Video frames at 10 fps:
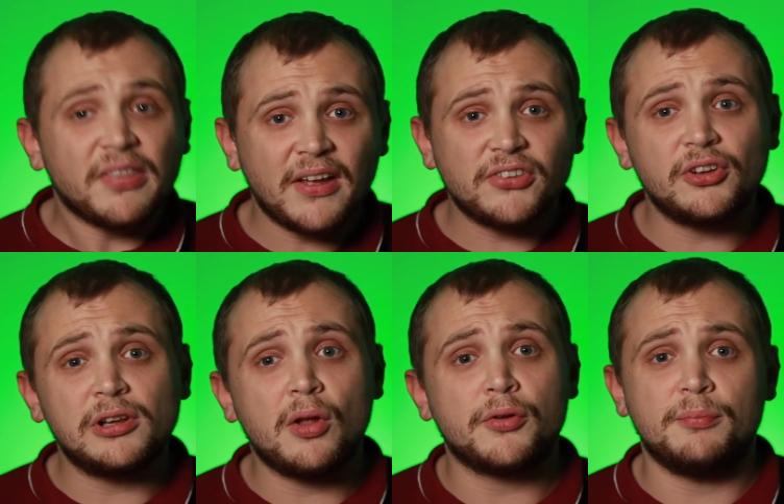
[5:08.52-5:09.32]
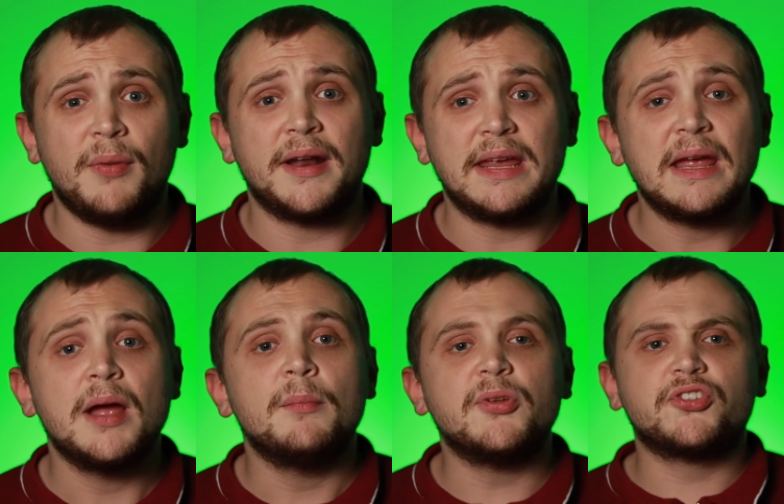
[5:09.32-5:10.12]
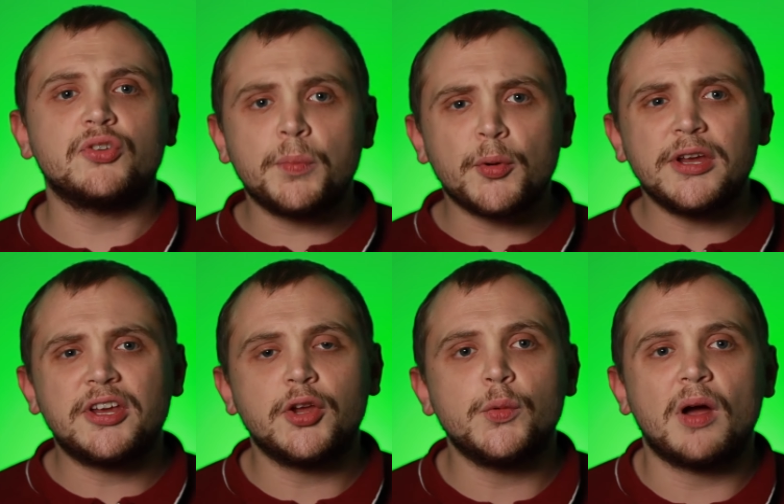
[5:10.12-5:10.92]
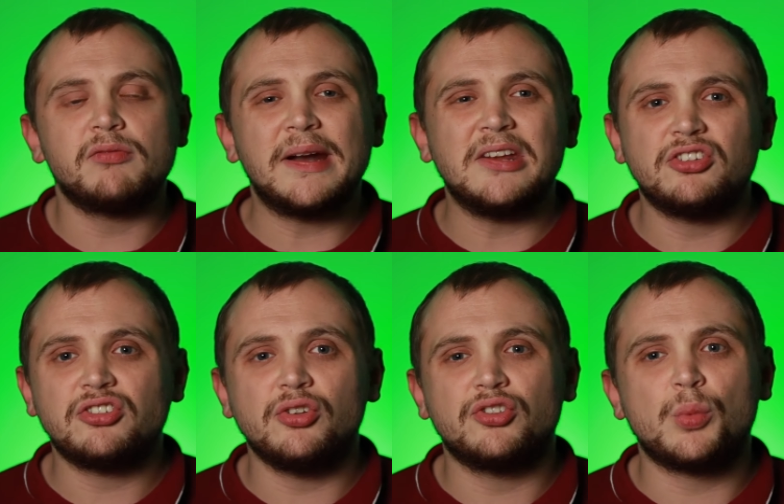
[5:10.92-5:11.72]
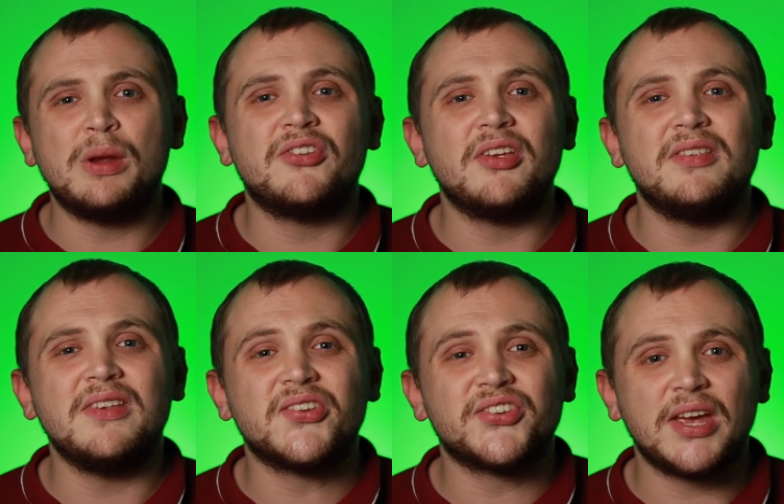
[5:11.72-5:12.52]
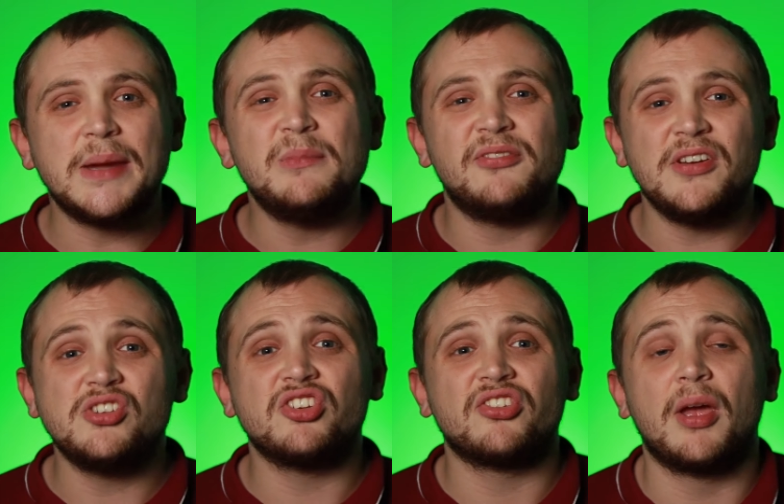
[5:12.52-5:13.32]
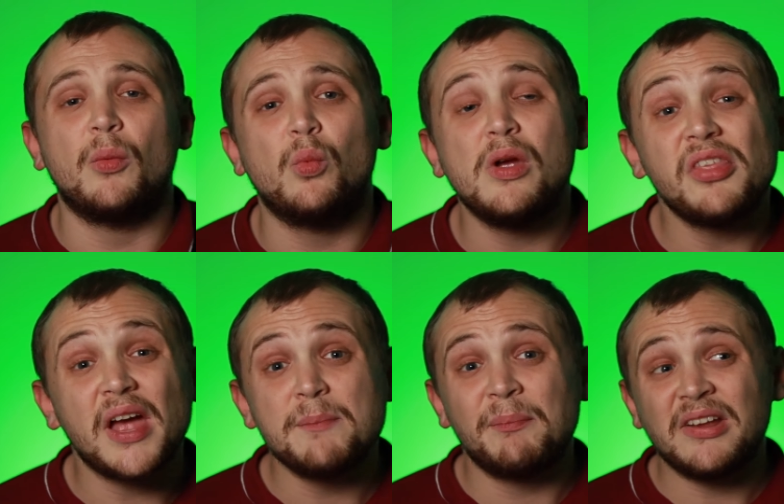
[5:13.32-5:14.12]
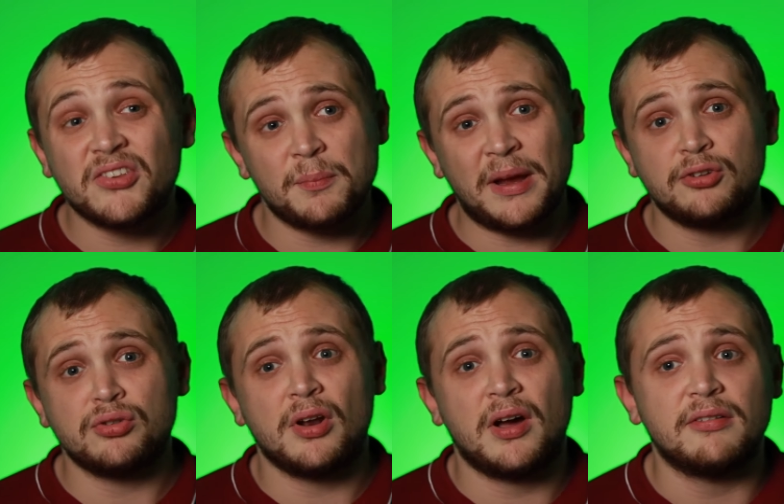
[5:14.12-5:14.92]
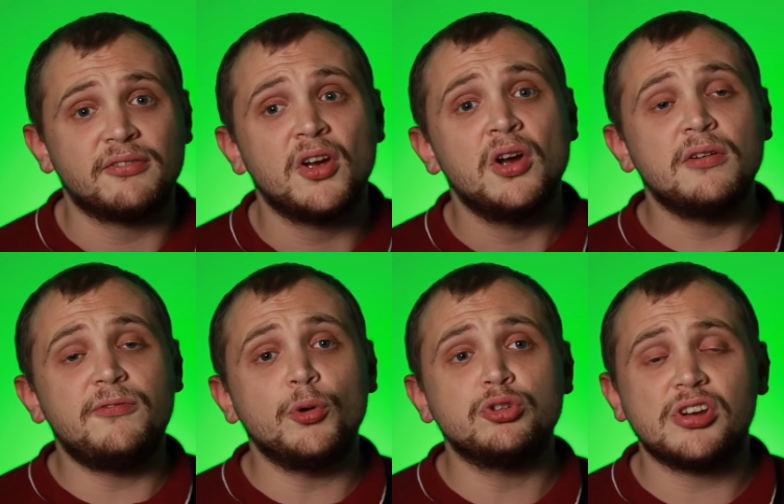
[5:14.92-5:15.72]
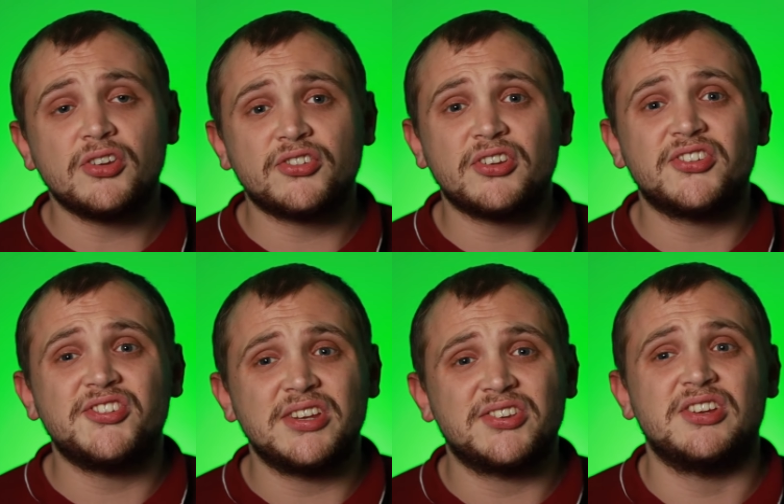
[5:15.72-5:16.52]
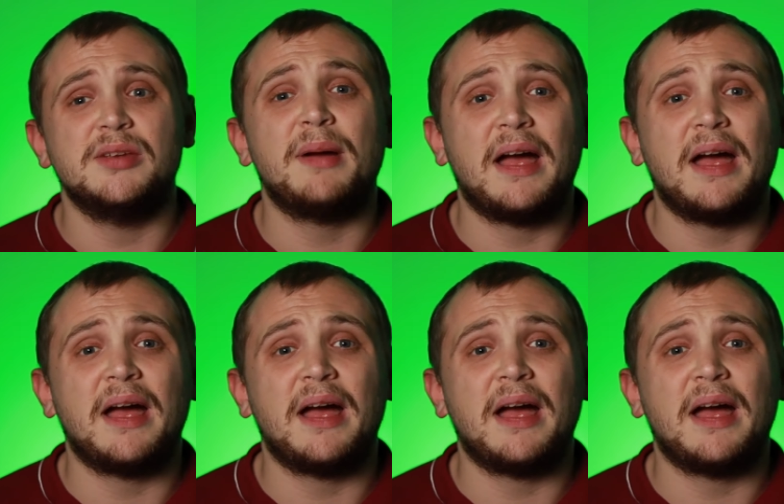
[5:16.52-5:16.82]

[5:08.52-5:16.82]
That's a lot of money, but SuperEQ have managed to squeeze in the same feature set with a better battery life for just £60.